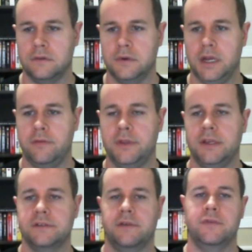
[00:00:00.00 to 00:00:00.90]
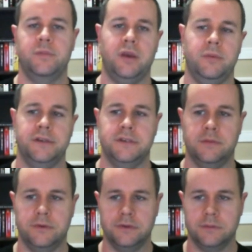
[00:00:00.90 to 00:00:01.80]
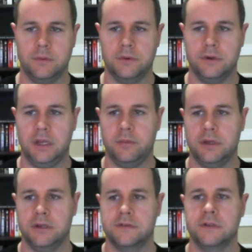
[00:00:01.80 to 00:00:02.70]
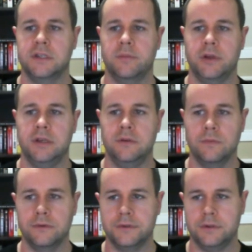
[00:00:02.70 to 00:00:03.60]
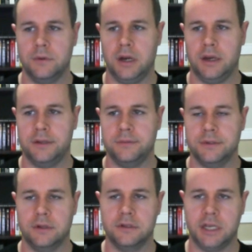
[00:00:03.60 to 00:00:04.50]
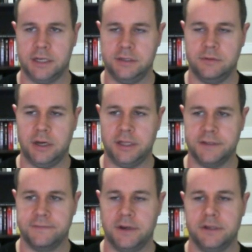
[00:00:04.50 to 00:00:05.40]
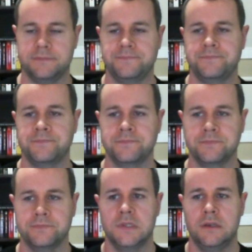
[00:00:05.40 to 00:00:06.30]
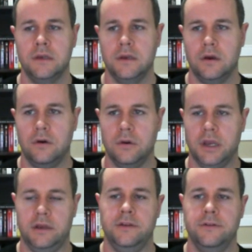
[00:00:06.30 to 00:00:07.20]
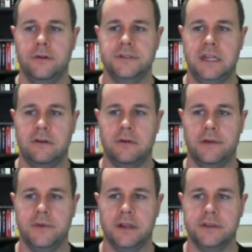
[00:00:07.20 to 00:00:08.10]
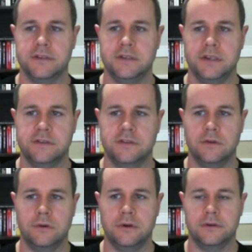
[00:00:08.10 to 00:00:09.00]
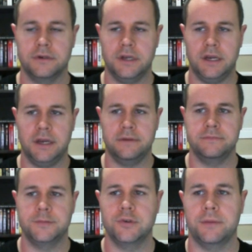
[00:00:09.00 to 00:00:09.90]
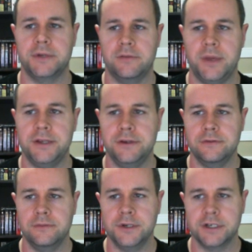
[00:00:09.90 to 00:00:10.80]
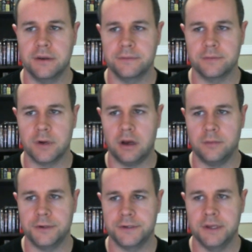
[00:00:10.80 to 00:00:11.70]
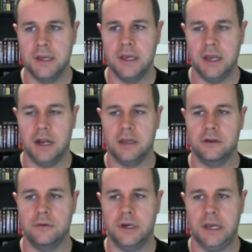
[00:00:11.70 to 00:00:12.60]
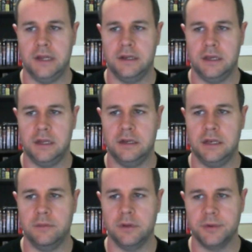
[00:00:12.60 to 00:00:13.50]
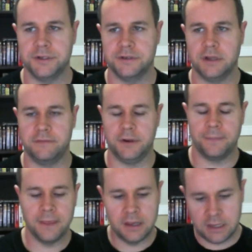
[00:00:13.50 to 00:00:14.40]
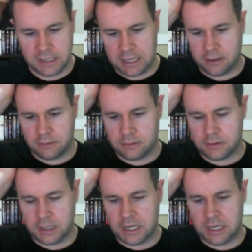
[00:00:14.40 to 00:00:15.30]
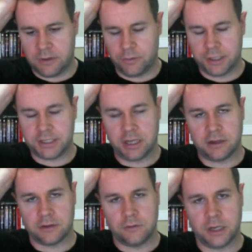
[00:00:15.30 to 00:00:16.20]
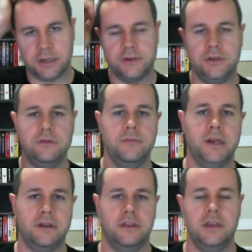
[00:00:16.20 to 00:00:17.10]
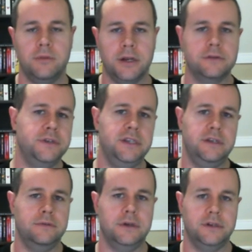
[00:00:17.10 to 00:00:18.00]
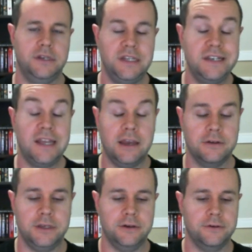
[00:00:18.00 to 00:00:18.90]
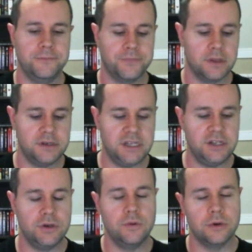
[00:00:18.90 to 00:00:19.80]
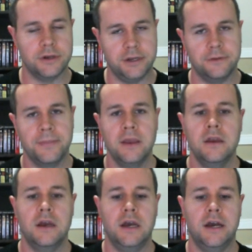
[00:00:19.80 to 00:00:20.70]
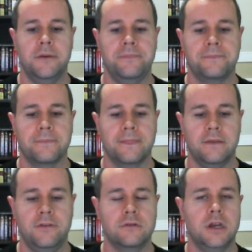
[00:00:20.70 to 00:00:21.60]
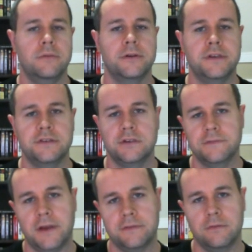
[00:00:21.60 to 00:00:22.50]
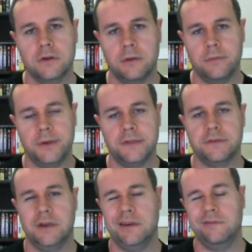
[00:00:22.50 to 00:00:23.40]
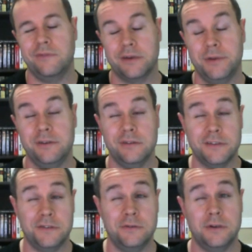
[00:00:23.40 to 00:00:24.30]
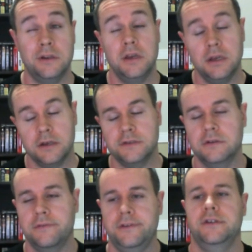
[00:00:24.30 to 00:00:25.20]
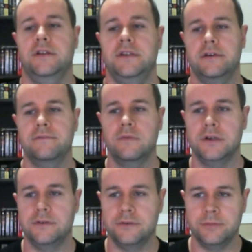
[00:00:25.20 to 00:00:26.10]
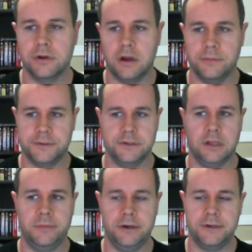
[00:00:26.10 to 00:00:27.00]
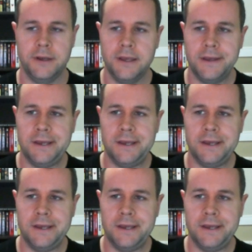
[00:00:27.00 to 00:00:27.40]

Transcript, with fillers: So everything except for the payment example is what we're enabling. It's going to tell me I need rules U I to install tax U I. That's fine. Okay, and you'll notice now I've got this nice store um, drop-down menu, which comes from Commerce, and I can go ahead and enable a bunch of stuff here. Now, uh, we're going to take a quick two-minute theoretical detour, detail here, detour here. Um, if you don't care about this, just fast forward a couple minutes. I recommend you listen to it because it'll give you an idea of what Drupal Commerce is all about.